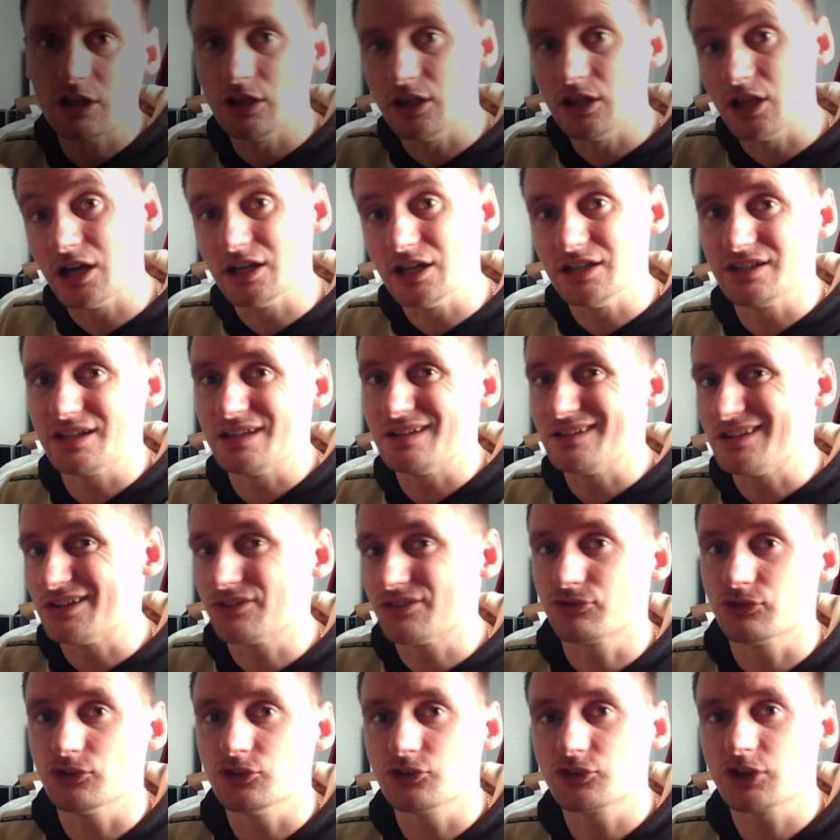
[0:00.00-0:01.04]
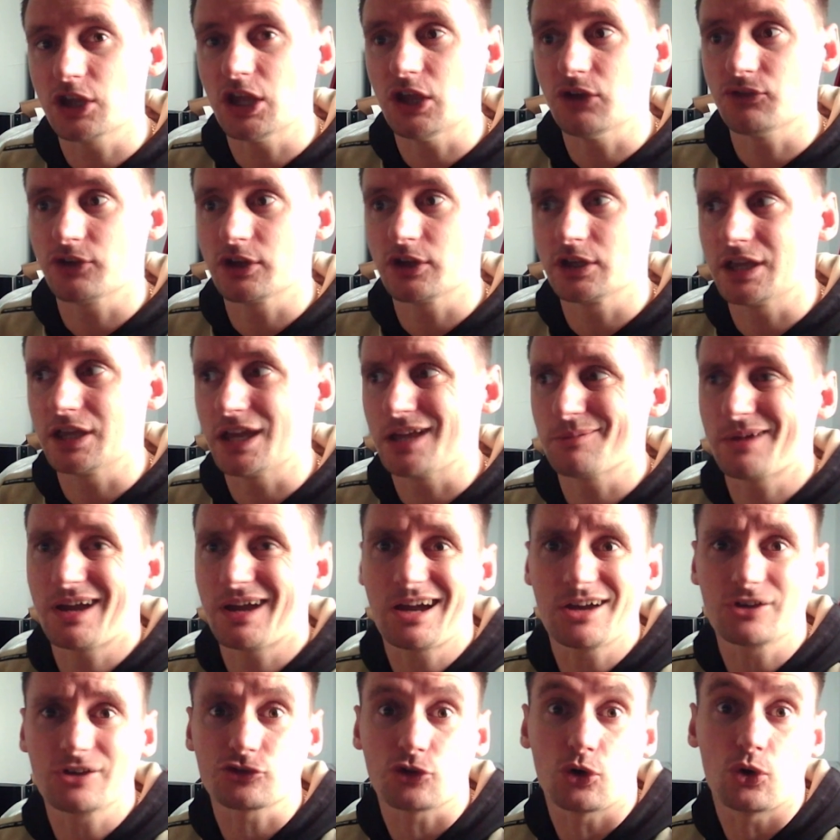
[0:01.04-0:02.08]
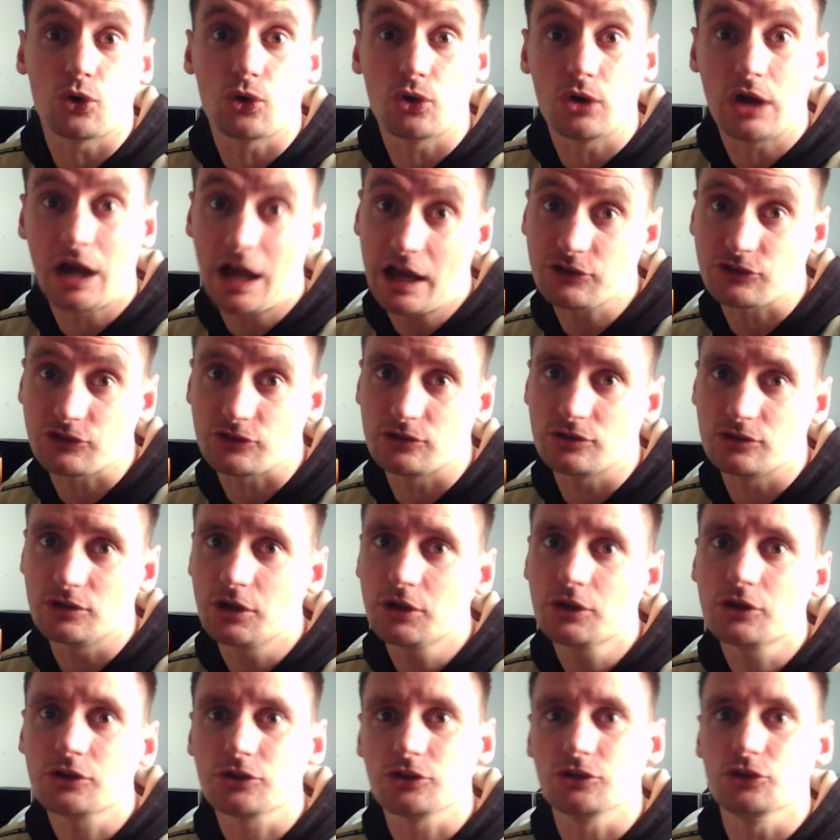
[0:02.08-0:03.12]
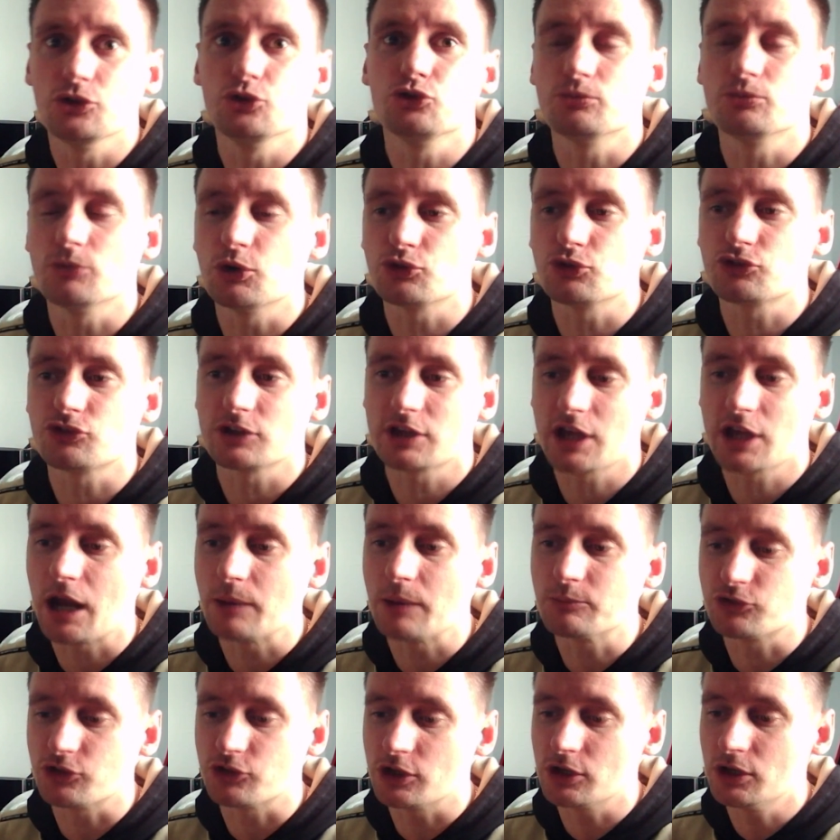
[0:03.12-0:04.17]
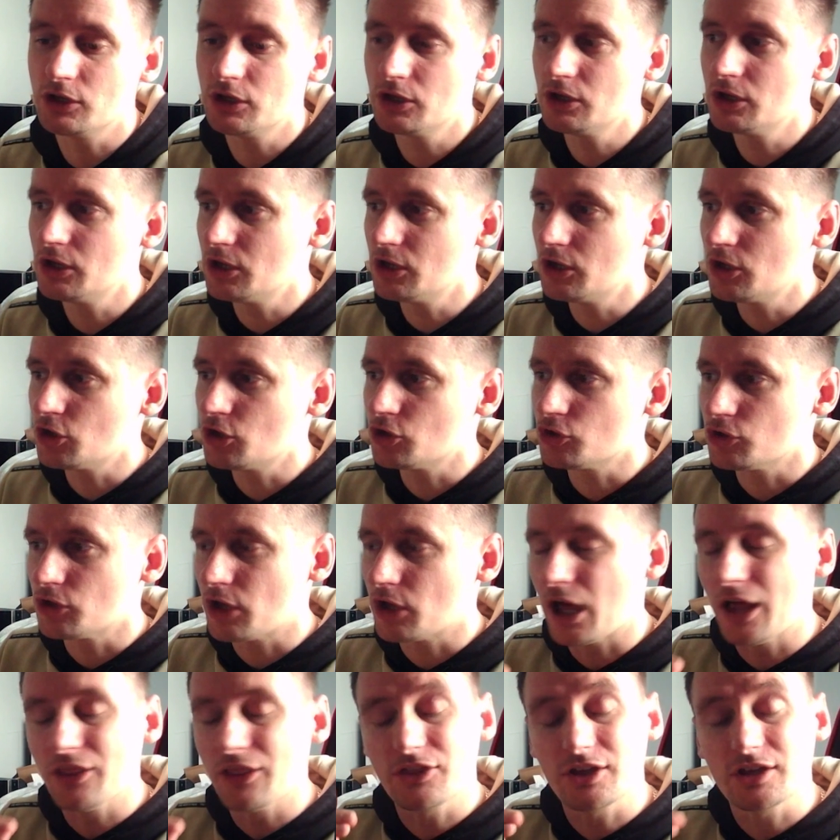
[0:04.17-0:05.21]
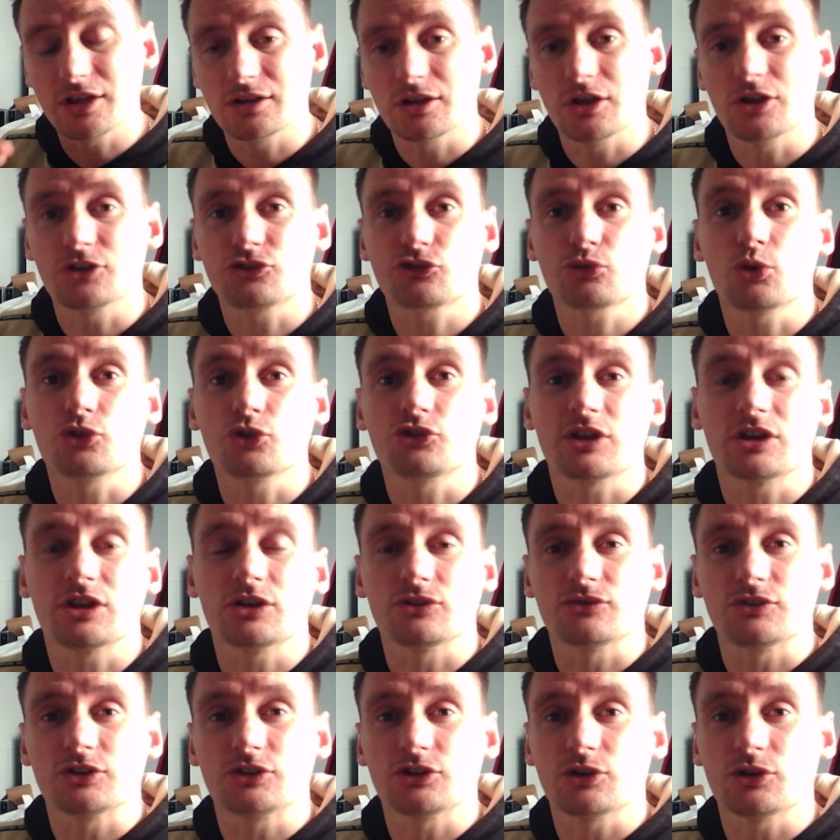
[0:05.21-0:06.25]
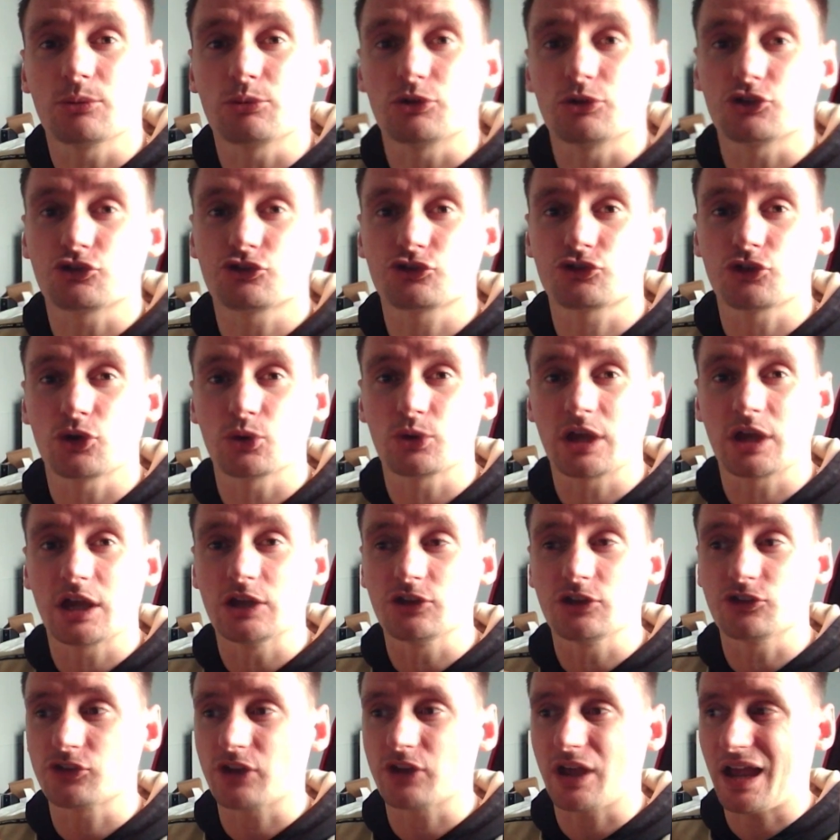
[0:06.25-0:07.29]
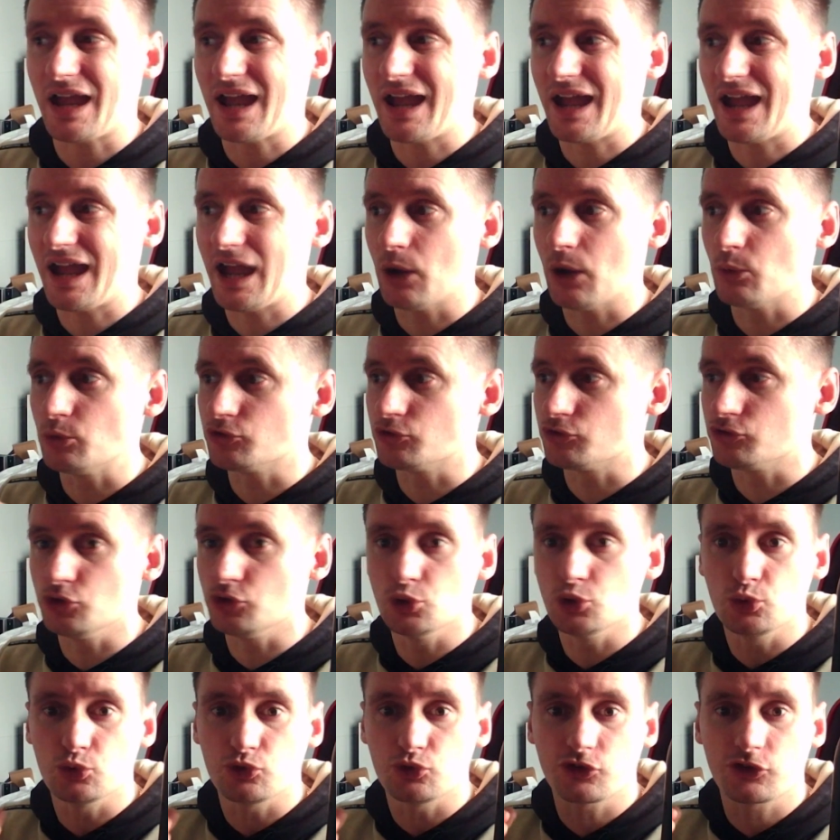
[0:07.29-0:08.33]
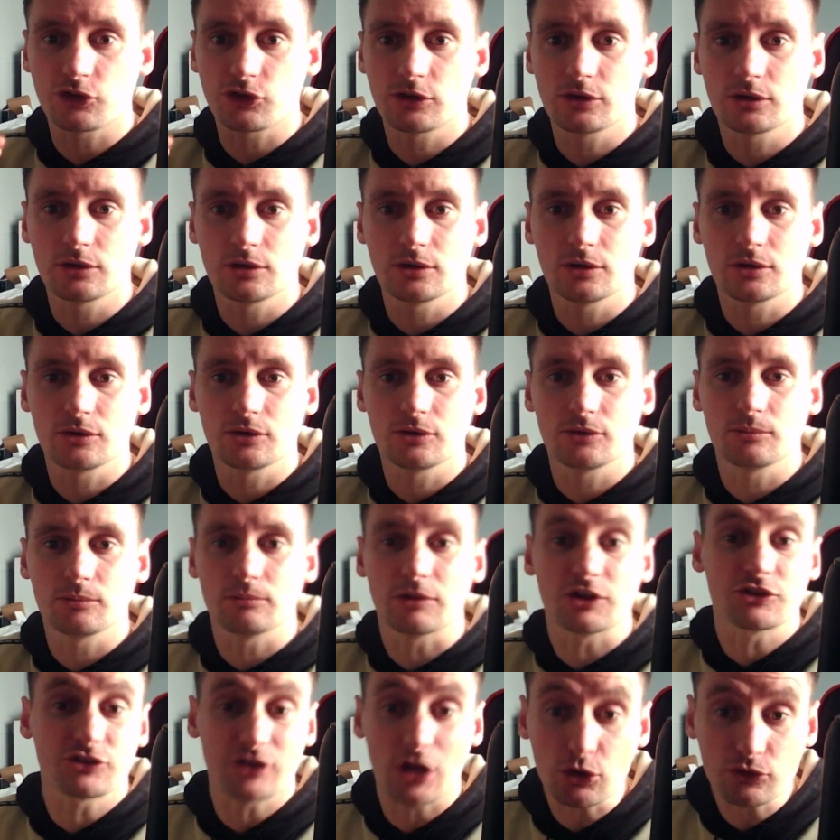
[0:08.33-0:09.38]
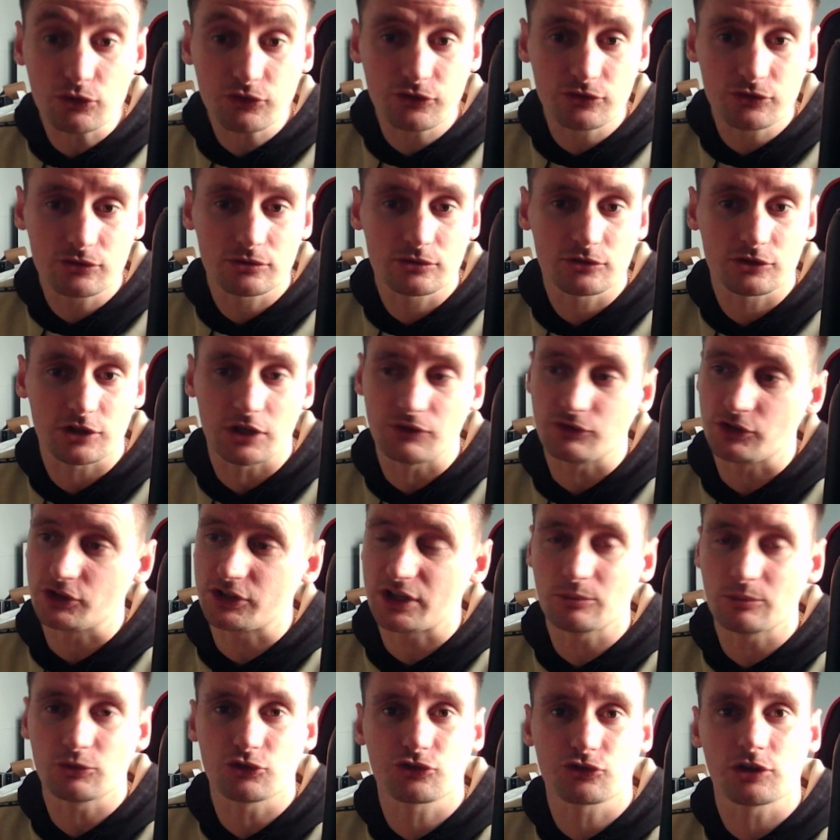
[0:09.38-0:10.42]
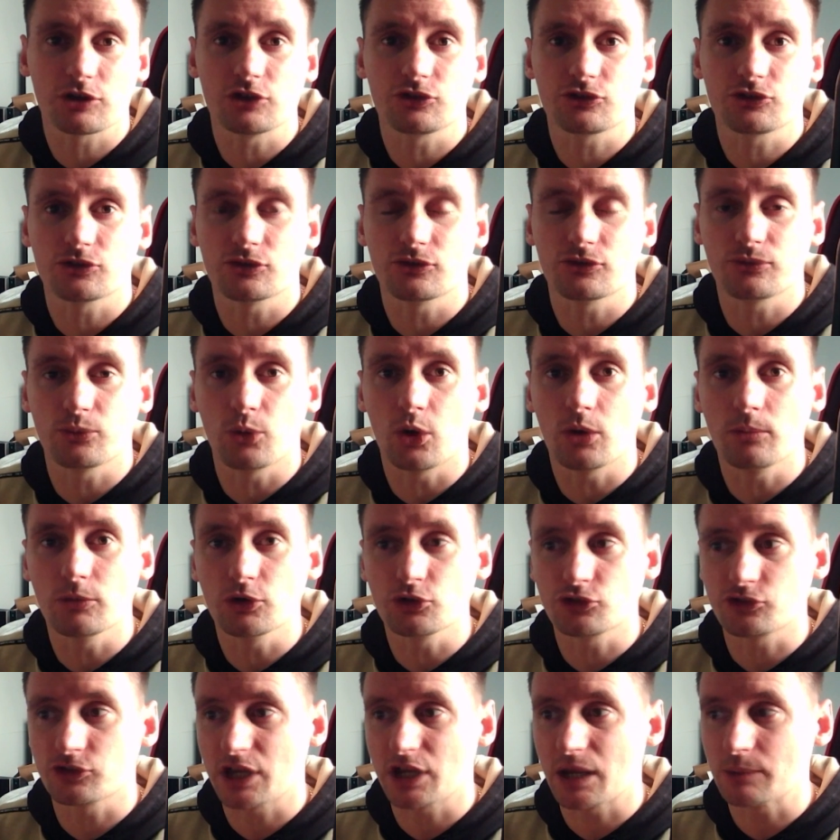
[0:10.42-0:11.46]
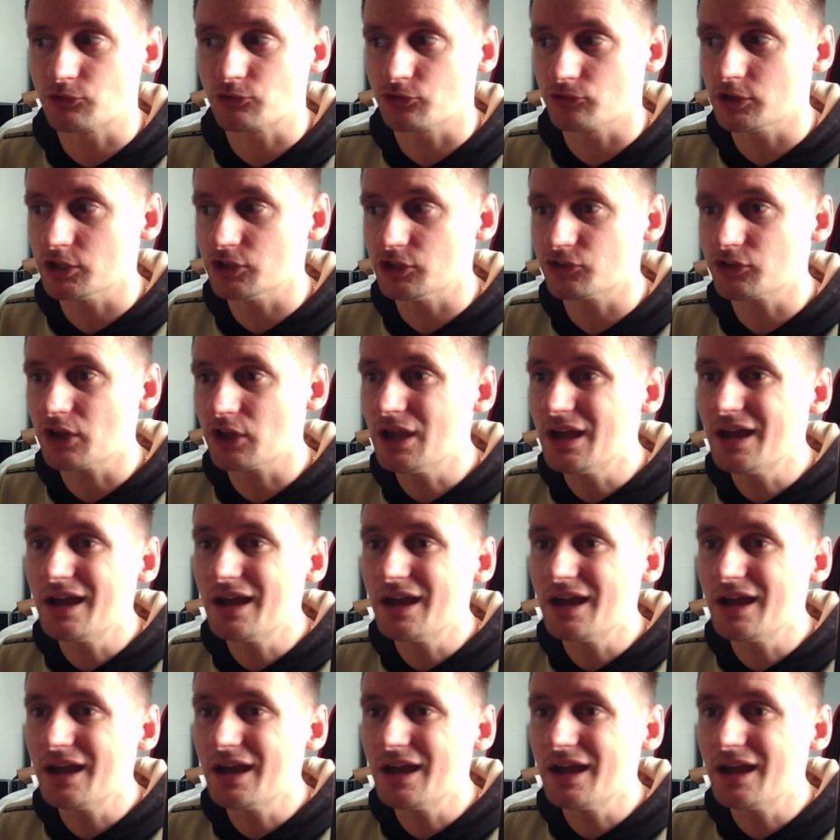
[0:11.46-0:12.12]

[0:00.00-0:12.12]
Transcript: a night and day difference if a game has or hasn't used motion capture. And then towards the end of the video, I'm going to showcase how it's used myself. Let's give you a demonstration of what motion capture is.